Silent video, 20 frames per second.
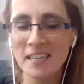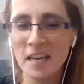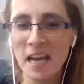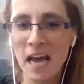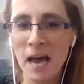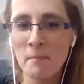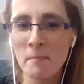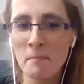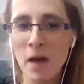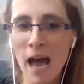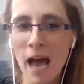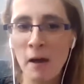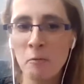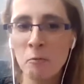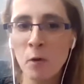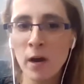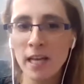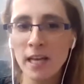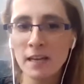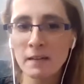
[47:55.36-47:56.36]

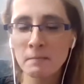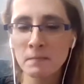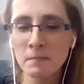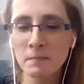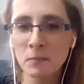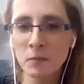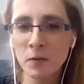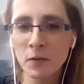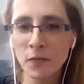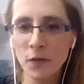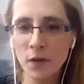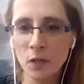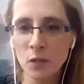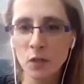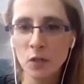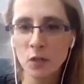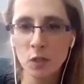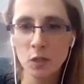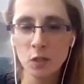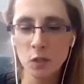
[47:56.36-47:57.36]
want to refer you
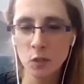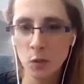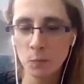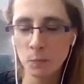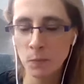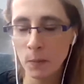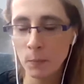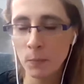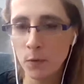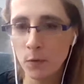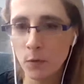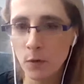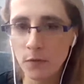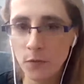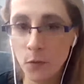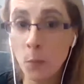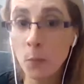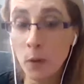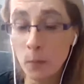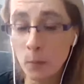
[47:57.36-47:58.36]
to a
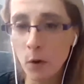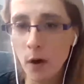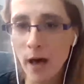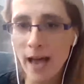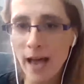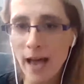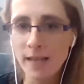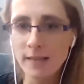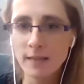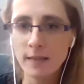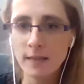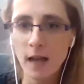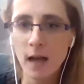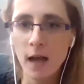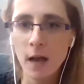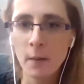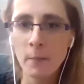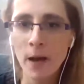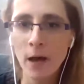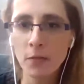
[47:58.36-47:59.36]
few people asked
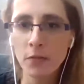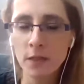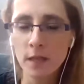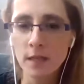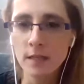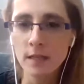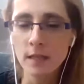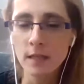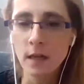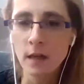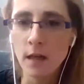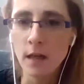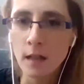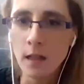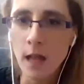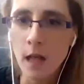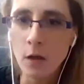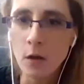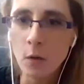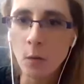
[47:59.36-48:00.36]
about this, and
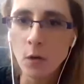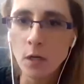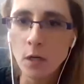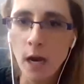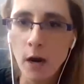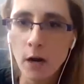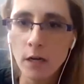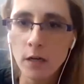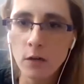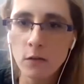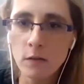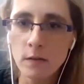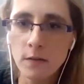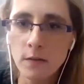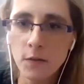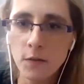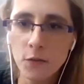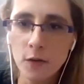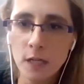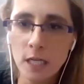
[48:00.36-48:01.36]
I'll quote Arnold
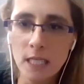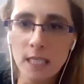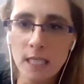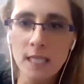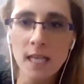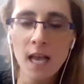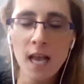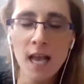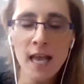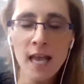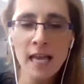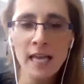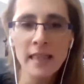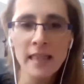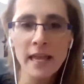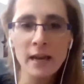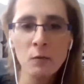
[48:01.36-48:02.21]
de Vries, that